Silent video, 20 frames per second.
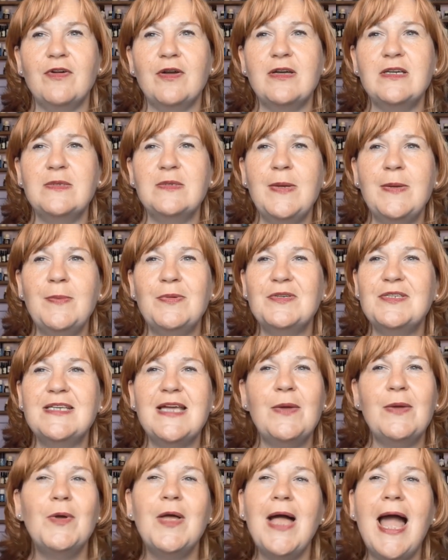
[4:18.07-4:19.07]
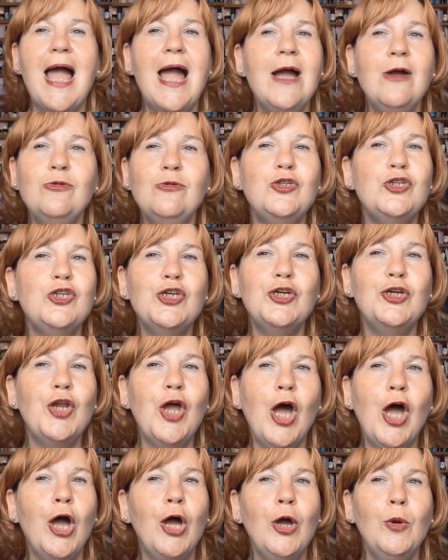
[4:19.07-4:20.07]
because people say, well, how do you
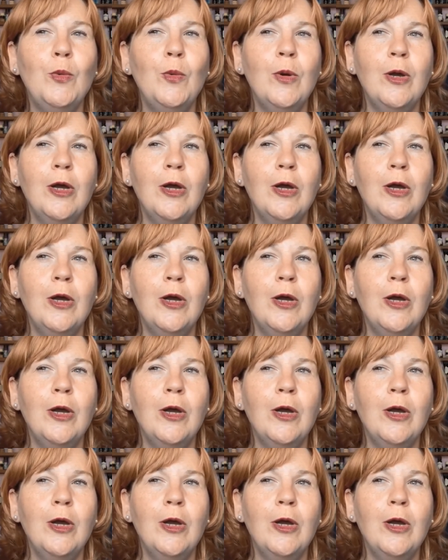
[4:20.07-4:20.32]
know